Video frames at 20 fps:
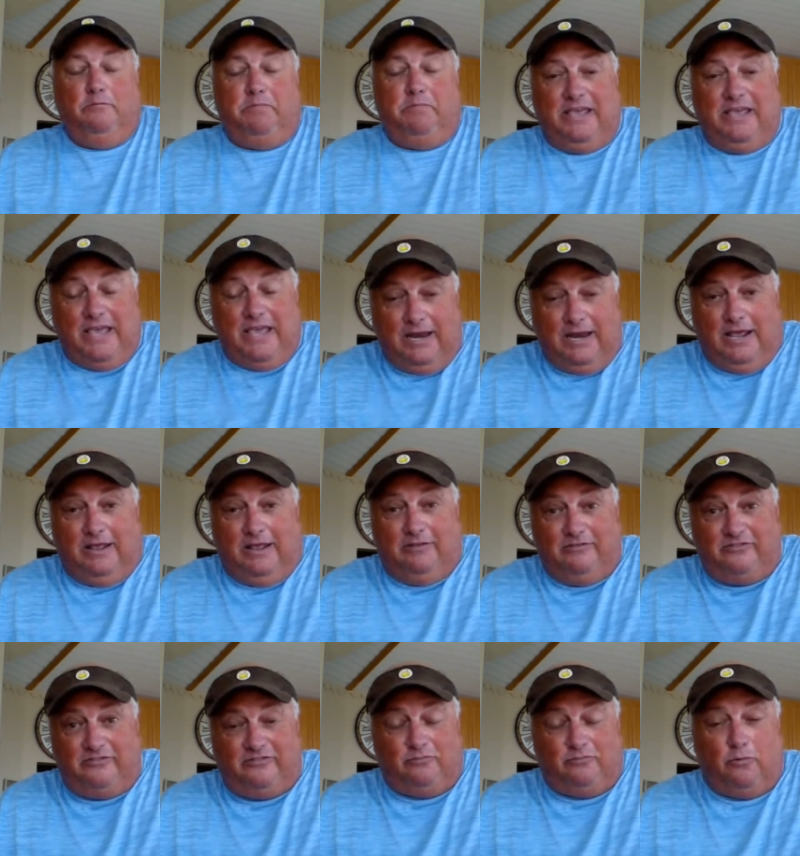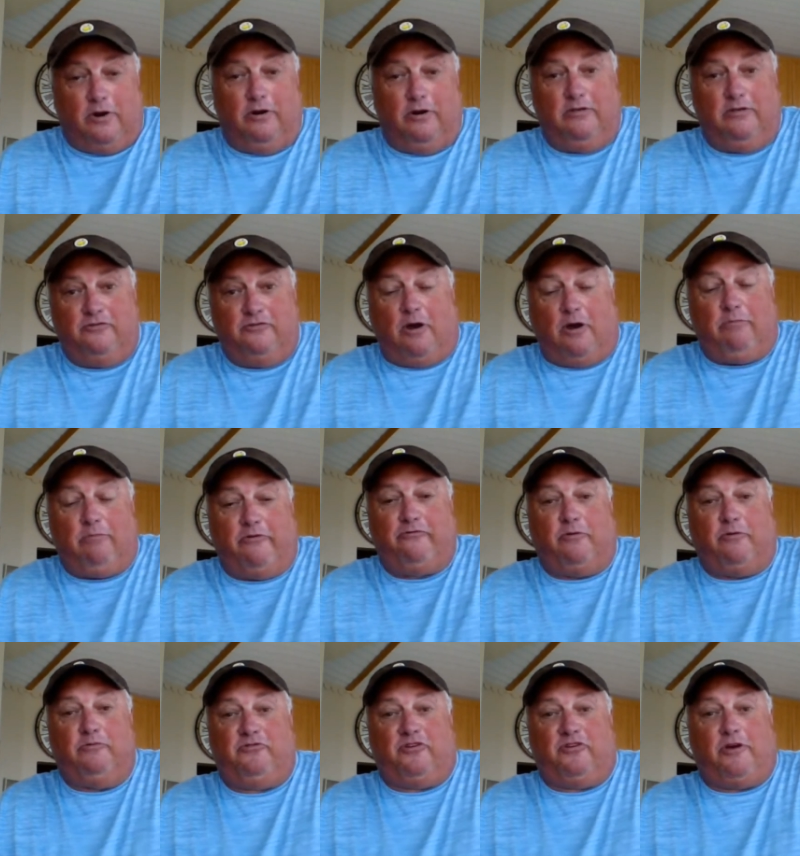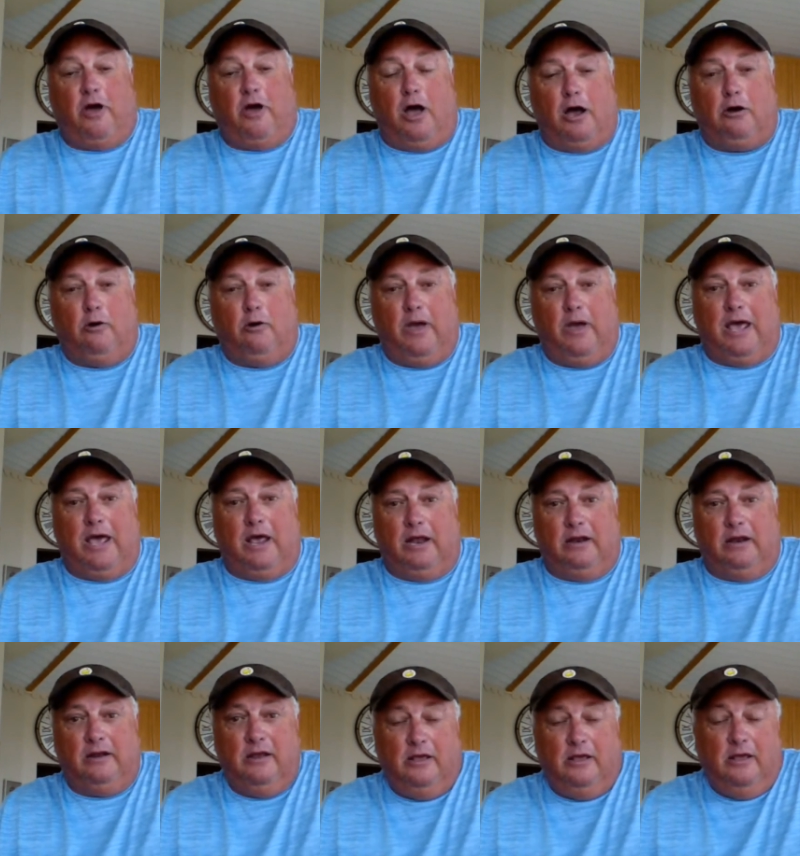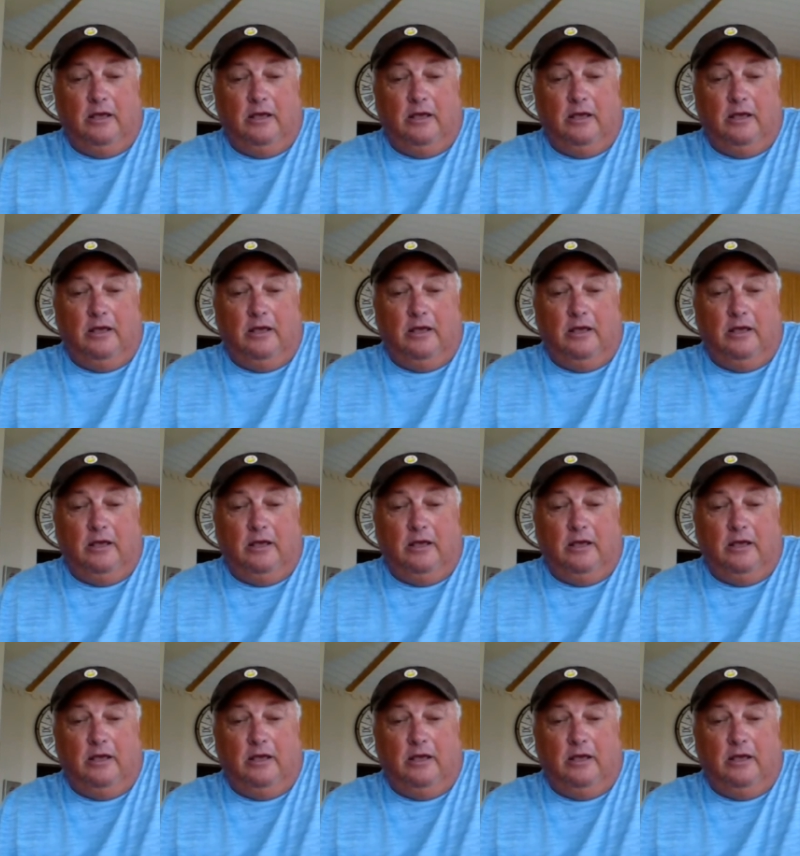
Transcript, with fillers: Beginnings, where the drummer from Chicago had